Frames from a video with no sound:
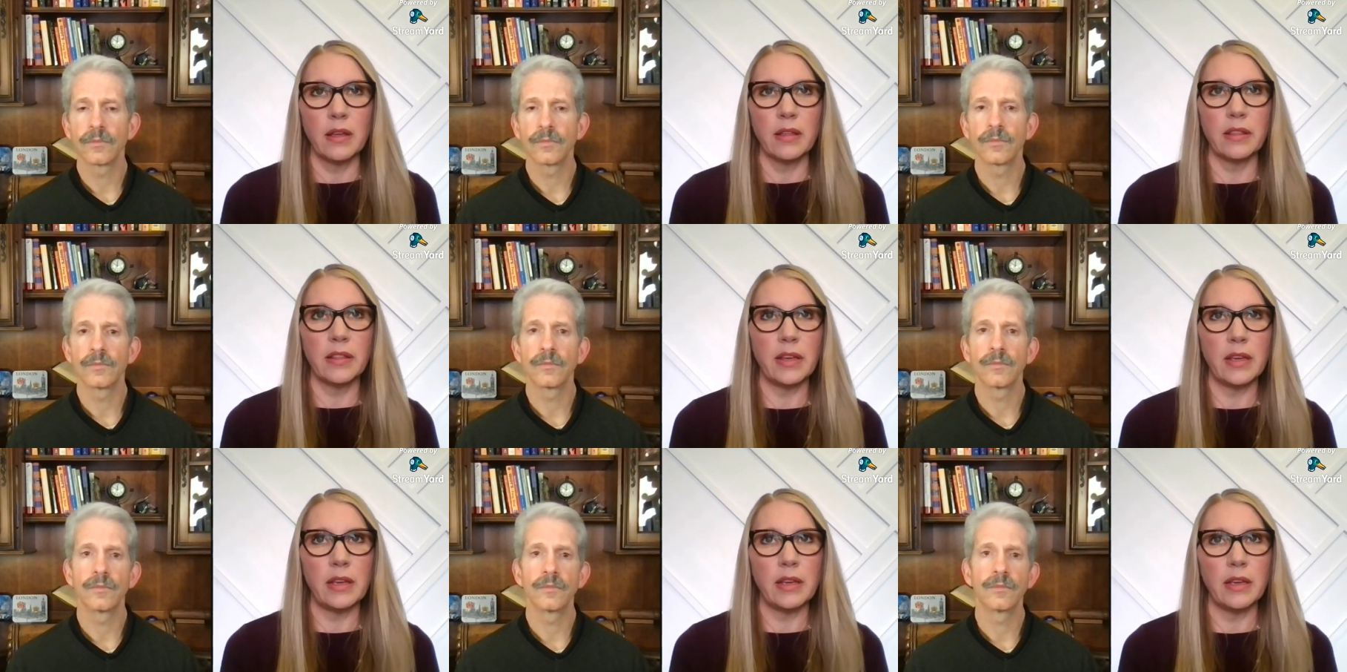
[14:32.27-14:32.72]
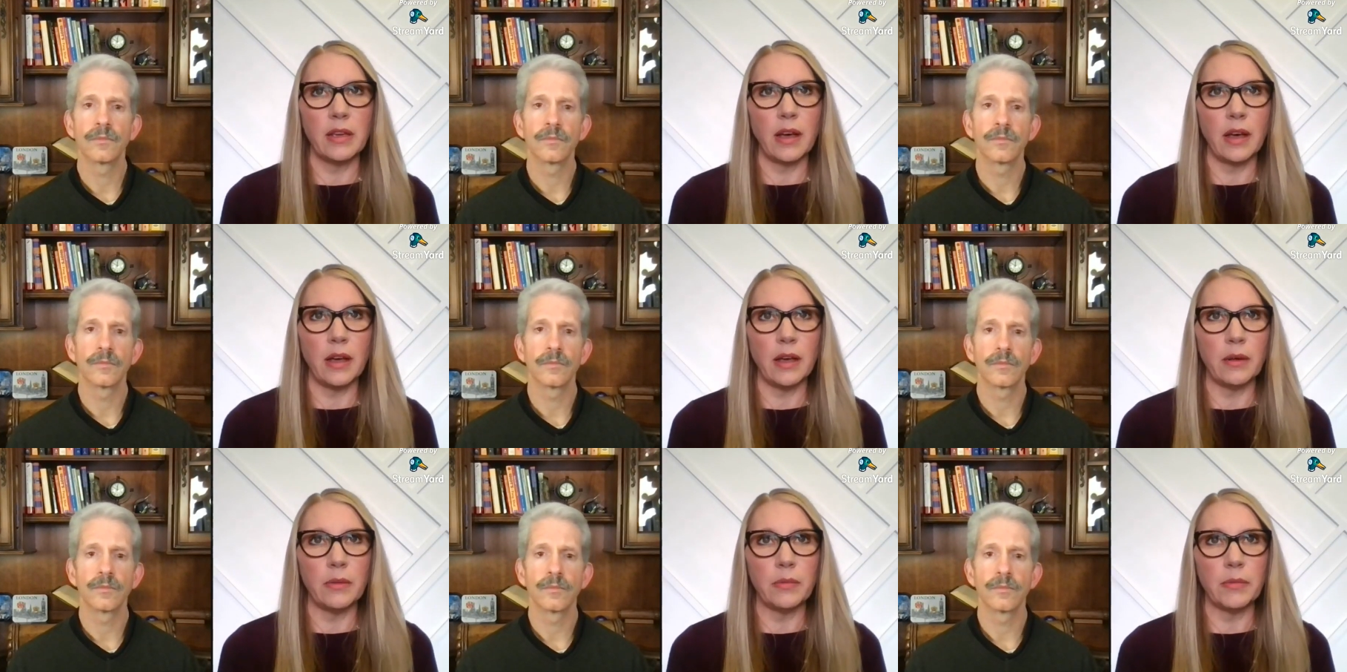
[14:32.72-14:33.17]
Speaker 1: the
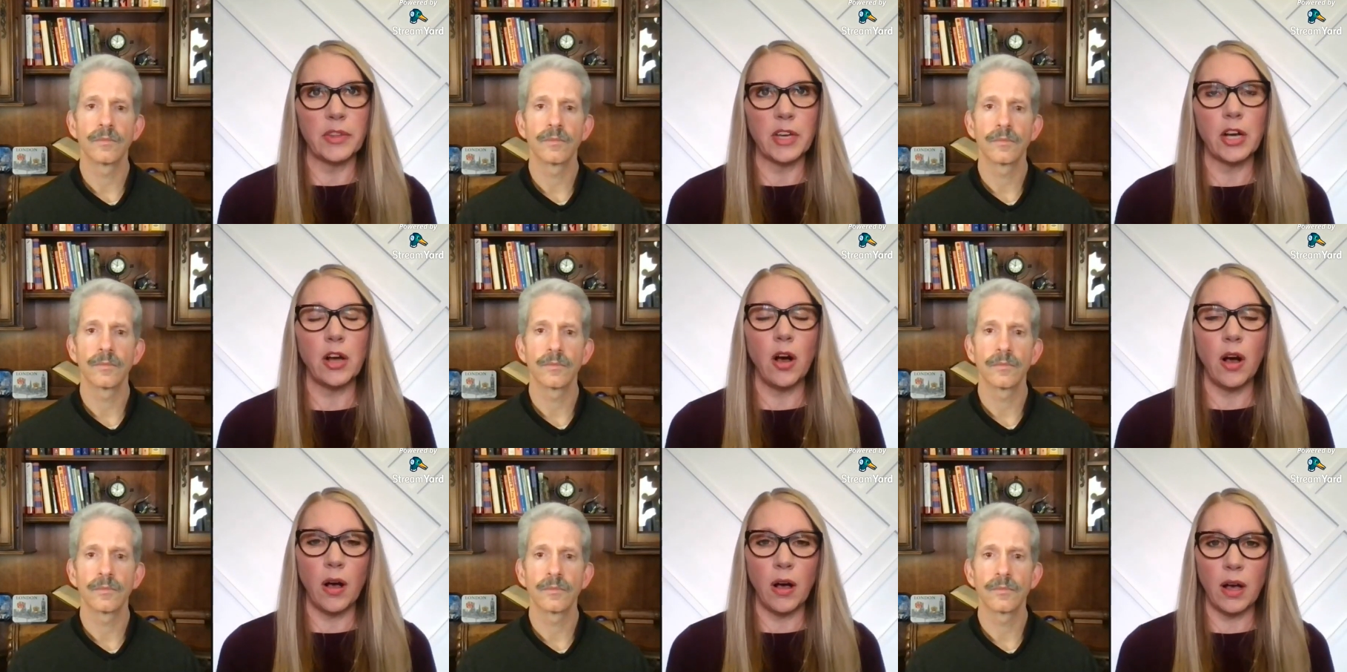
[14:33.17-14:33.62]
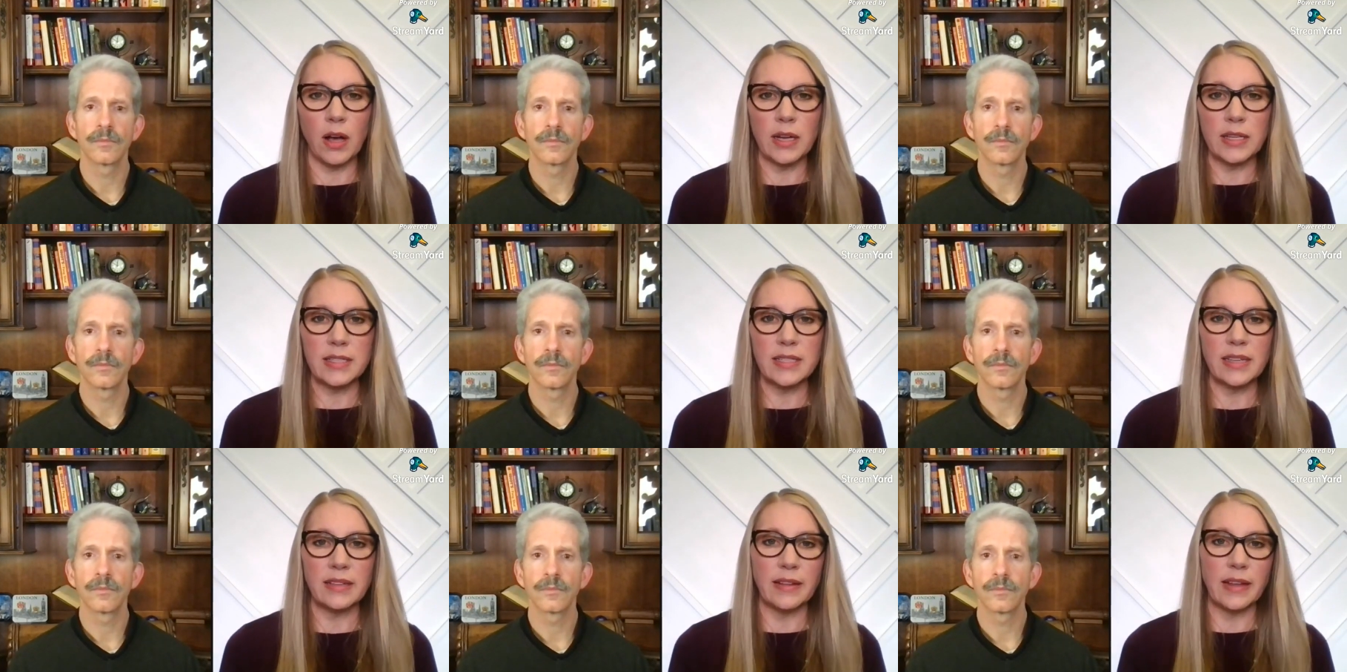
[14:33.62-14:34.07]
uh, the
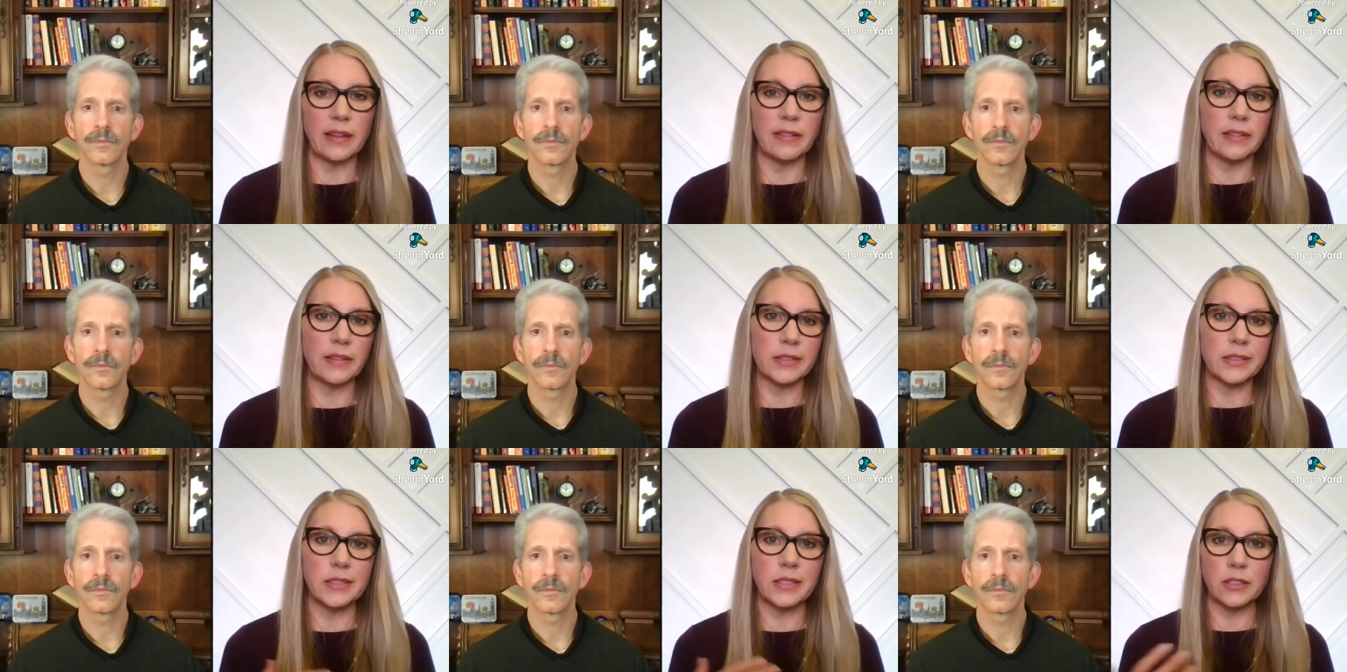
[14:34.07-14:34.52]
cause and then the